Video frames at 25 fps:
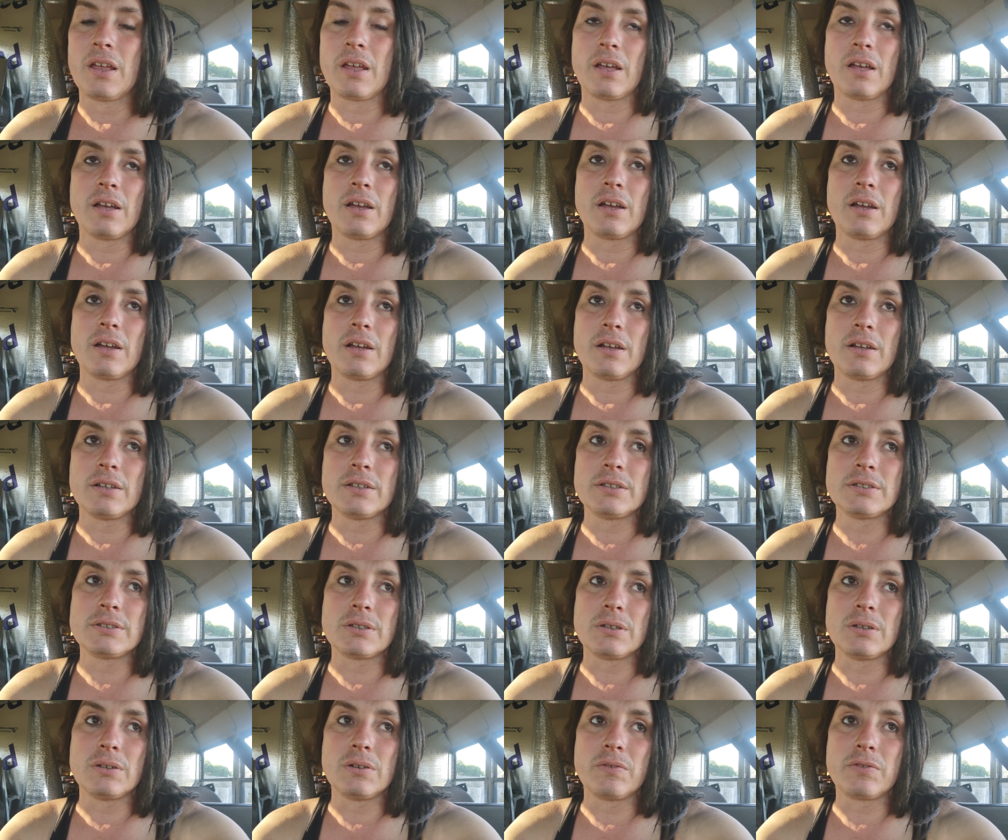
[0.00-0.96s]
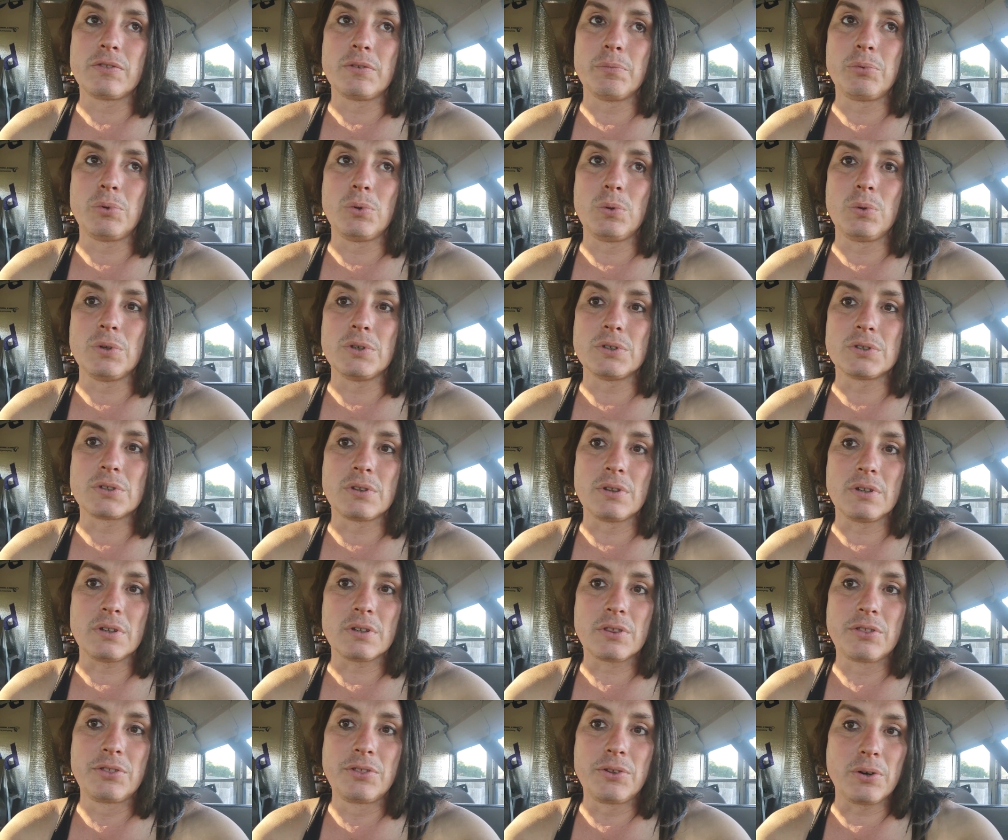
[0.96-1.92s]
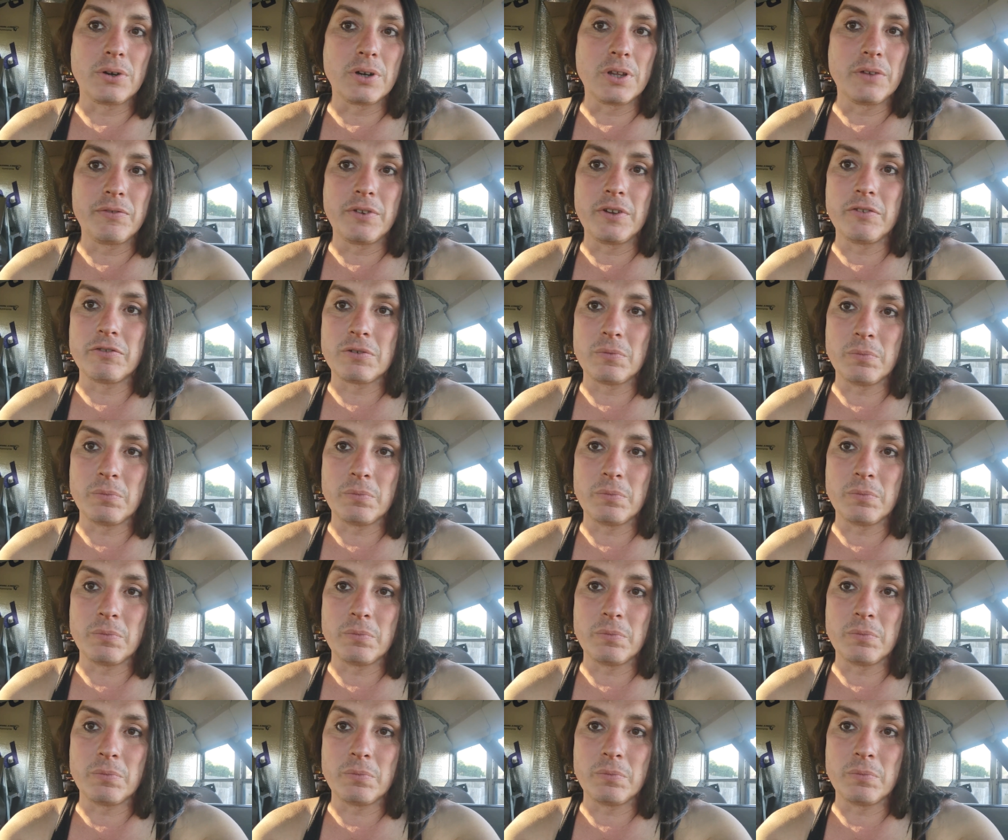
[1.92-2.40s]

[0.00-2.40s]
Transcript: Uh, so if the pool is 30 feet